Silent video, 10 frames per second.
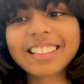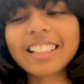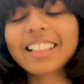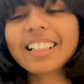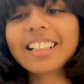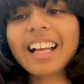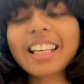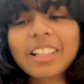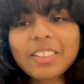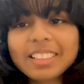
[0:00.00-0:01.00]
I
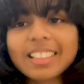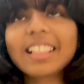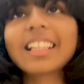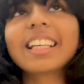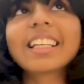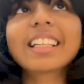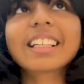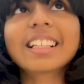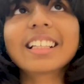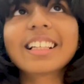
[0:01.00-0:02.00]
cannot say like
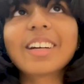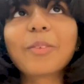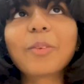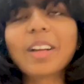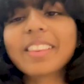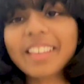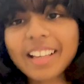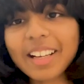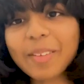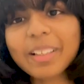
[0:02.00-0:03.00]
what they
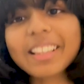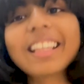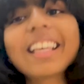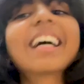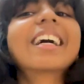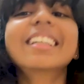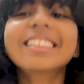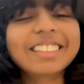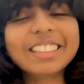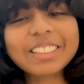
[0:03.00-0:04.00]
are, but they
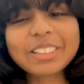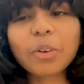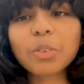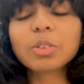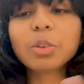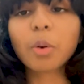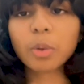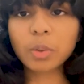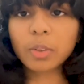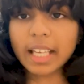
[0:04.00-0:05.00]
just don't know
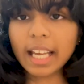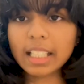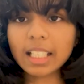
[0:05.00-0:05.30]
you yet,